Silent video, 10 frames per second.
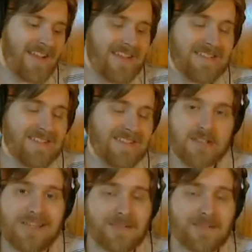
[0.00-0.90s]
that is
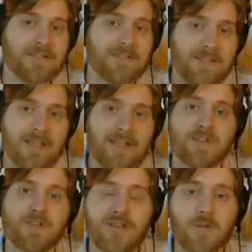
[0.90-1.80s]
Blizzard
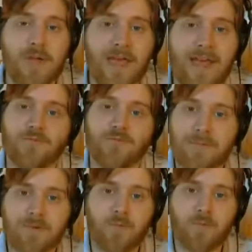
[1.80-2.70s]
is going to
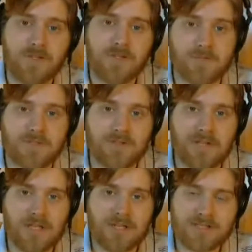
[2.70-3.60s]
add Robin
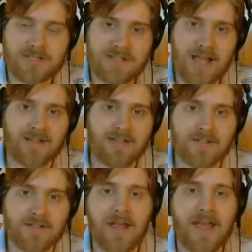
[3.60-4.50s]
Williams, the deceased
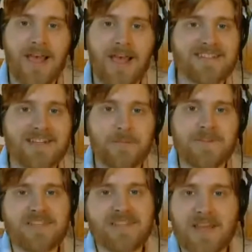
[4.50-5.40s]
actor, as an N
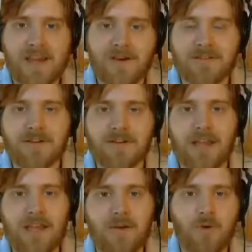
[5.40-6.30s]
P C character
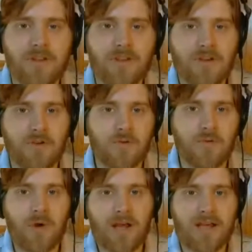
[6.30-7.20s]
in one of the
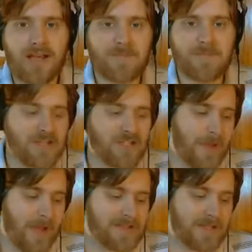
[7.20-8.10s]
new uh,
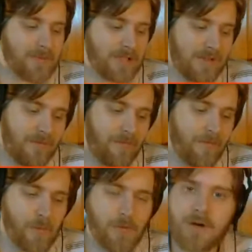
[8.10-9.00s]
expansion packs, I believe,
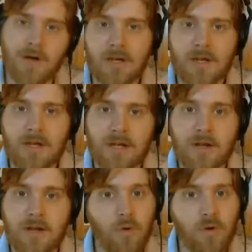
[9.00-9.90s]
for
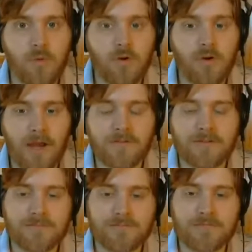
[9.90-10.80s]
World of Warcraft.